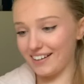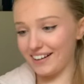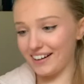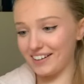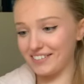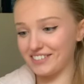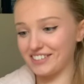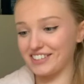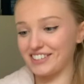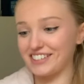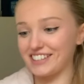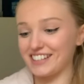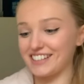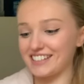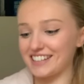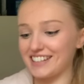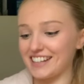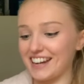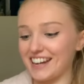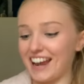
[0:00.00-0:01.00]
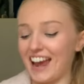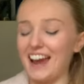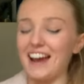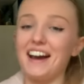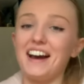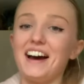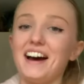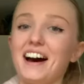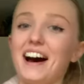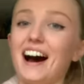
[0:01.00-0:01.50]
I'm so excited. Okay,
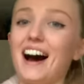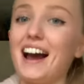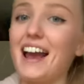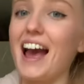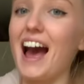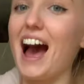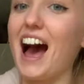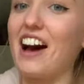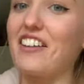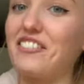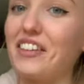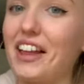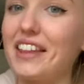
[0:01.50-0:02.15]
I have